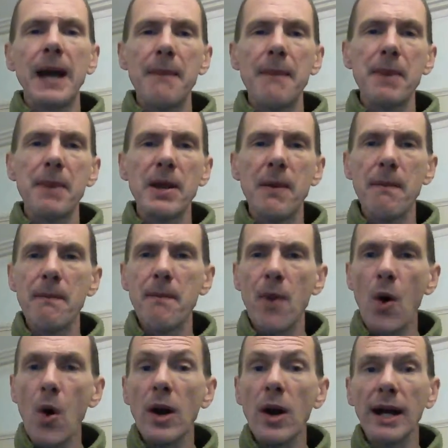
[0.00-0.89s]
Um, but you're
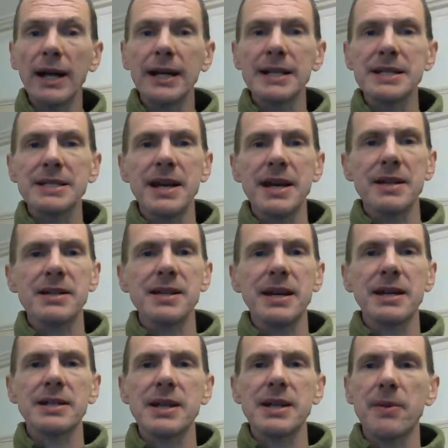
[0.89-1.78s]
more likely to get a
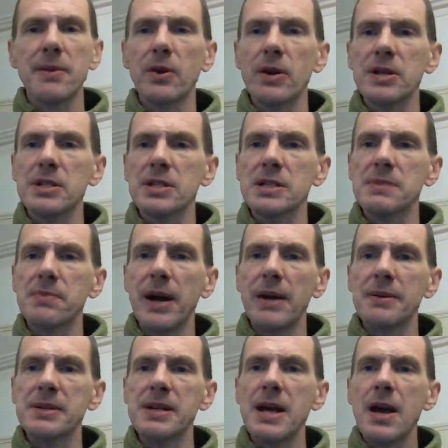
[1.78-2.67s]
second type of questions,
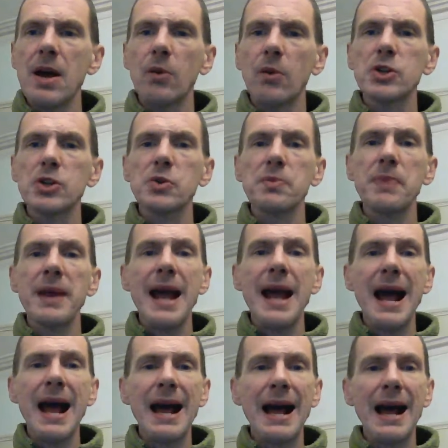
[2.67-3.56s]
perhaps, which would
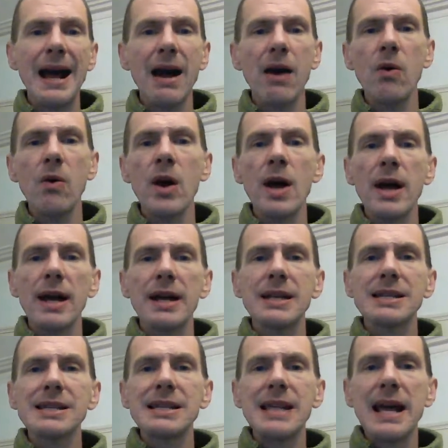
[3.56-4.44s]
be how
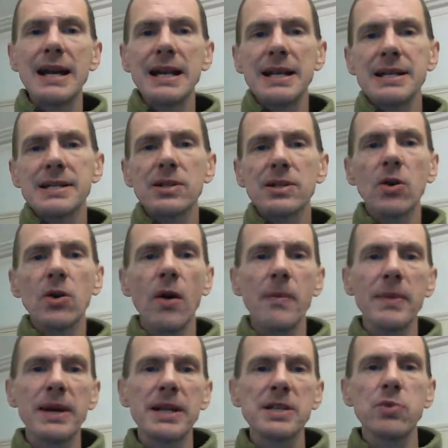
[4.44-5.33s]
is Lenin's
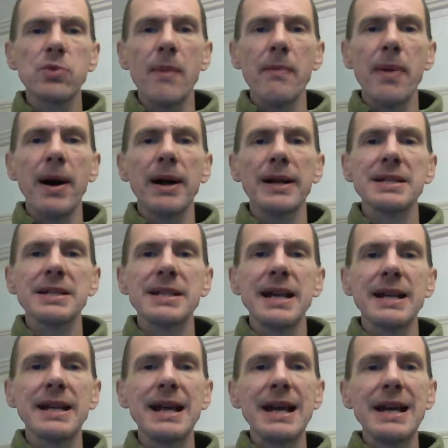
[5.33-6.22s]
communist one party
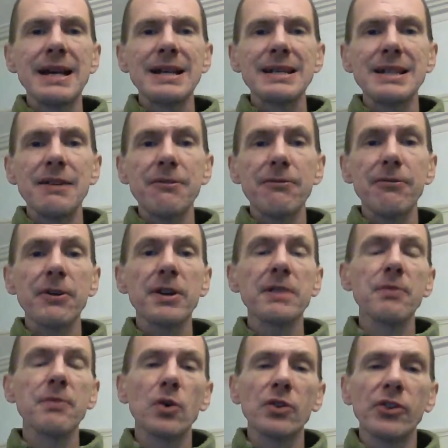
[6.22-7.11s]
state
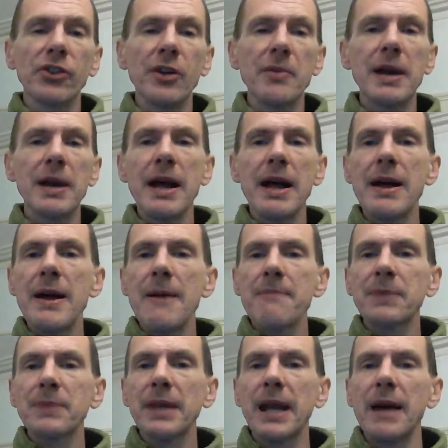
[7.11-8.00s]
different or similar
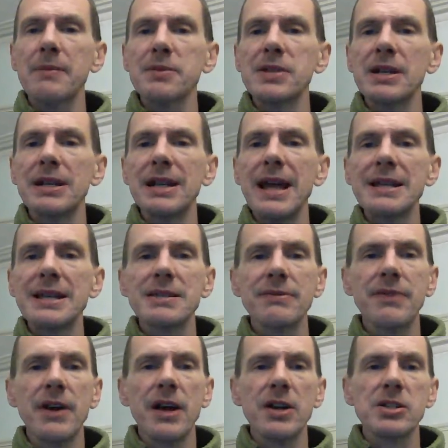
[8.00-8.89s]
um, to
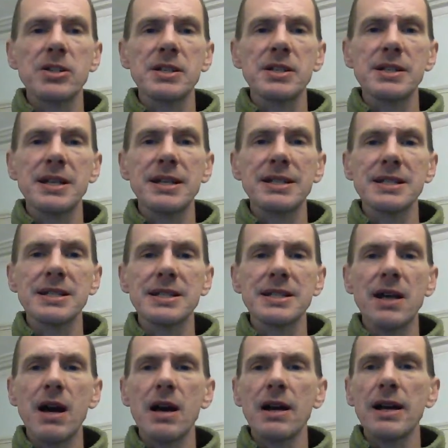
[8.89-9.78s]
later versions under
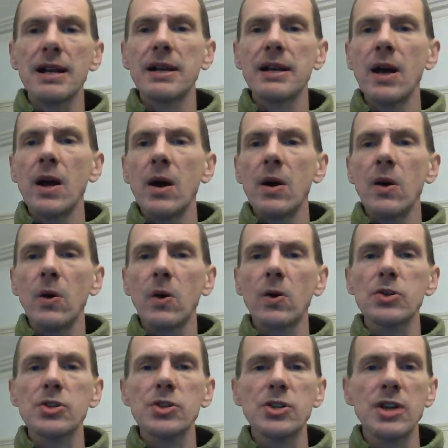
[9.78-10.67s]
Stalin or
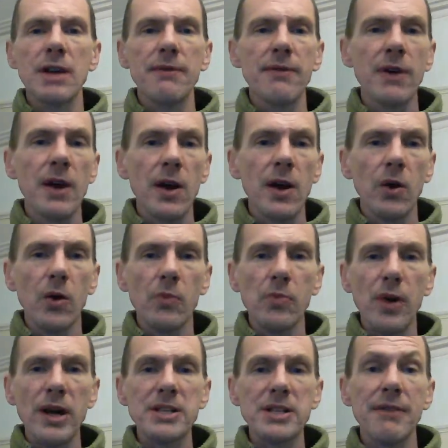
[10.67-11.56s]
Khrushchev
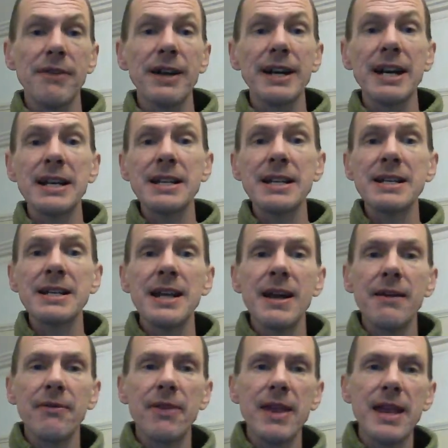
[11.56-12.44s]
or Brezhnev. And
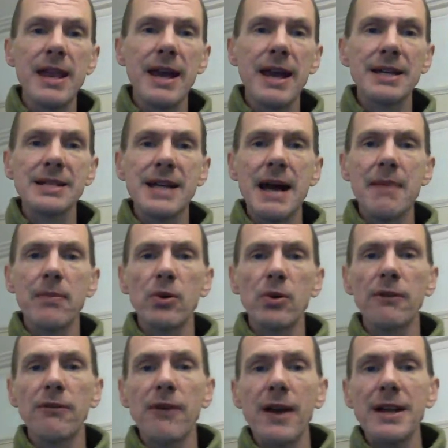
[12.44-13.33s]
indeed, the exam
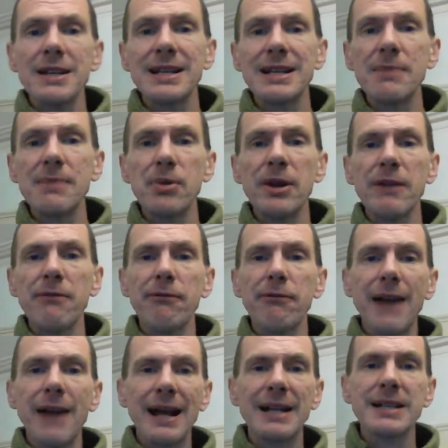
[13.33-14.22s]
board have deliberately
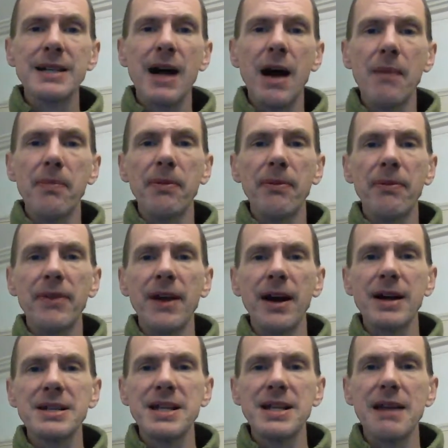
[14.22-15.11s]
flagged up
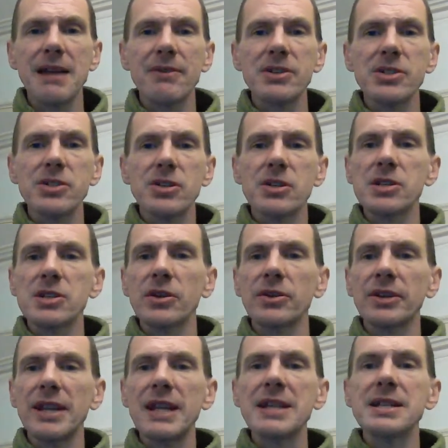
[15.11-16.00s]
the idea that students
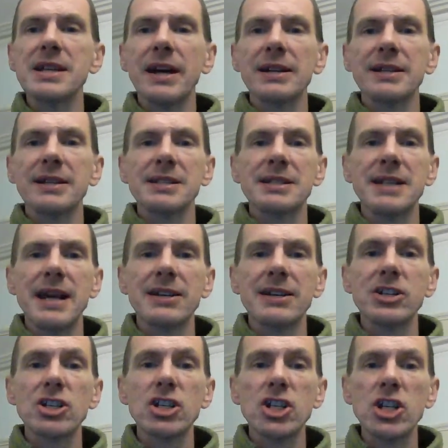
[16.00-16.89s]
will need to
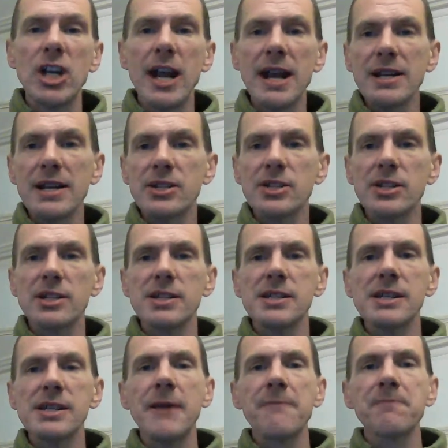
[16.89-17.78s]
understand
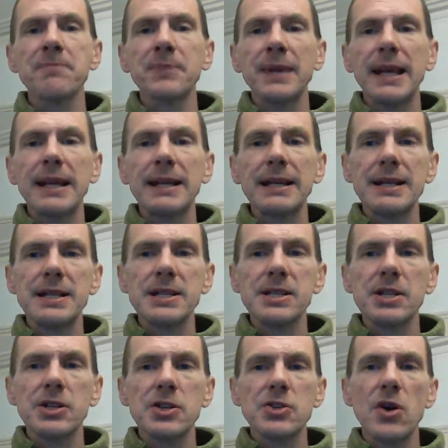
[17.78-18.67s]
changes in
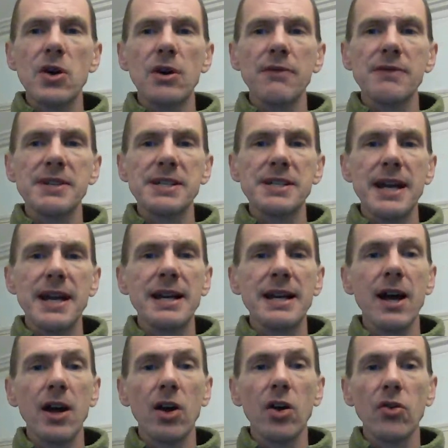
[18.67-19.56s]
leaders' control of the
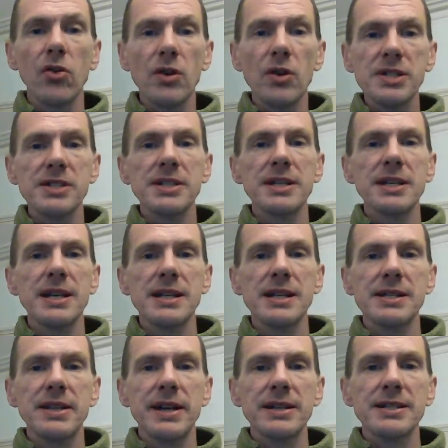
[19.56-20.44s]
state across the
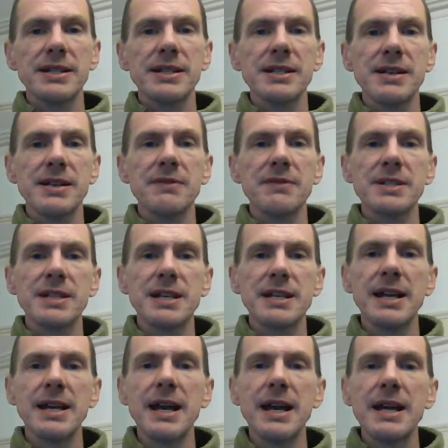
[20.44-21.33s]
years
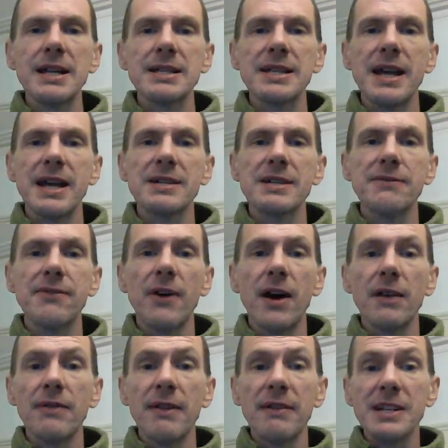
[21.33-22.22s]
1917 to
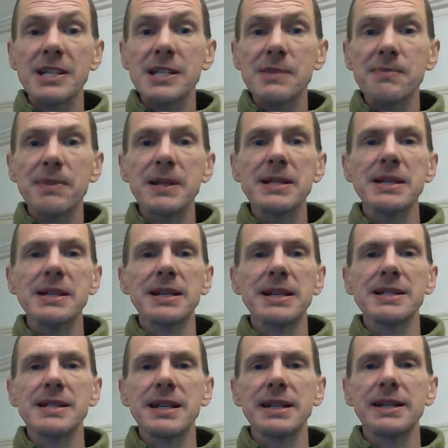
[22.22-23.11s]
85. They've
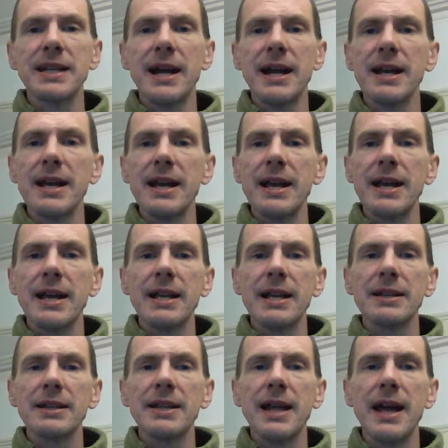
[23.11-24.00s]
explicitly said that
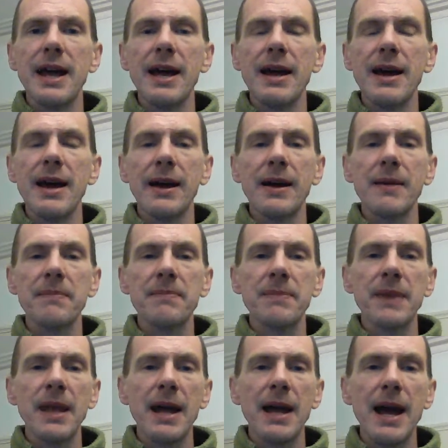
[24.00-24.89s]
in their
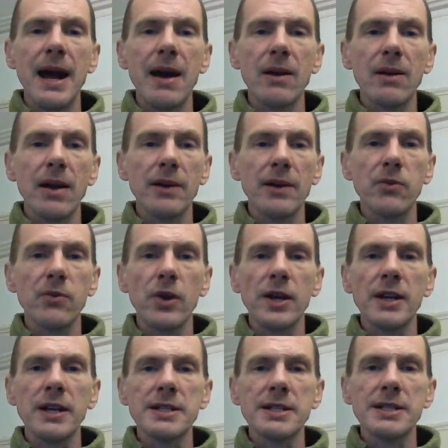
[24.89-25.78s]
um, outline of
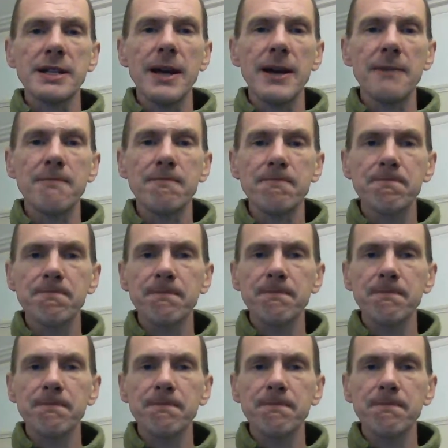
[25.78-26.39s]
what you need to learn.